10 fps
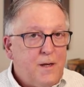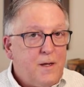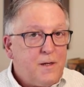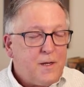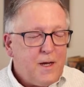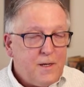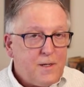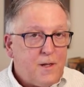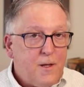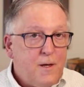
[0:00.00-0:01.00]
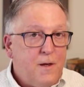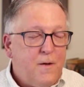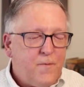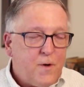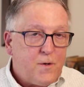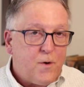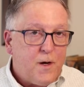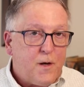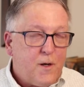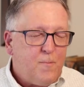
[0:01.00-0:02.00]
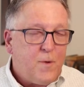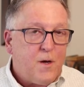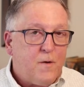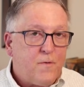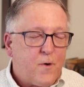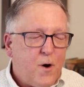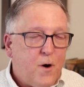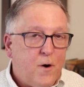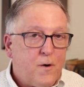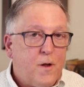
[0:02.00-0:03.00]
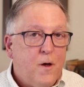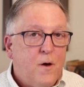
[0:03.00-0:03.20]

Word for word: intentionally if they're trying to commit fraud,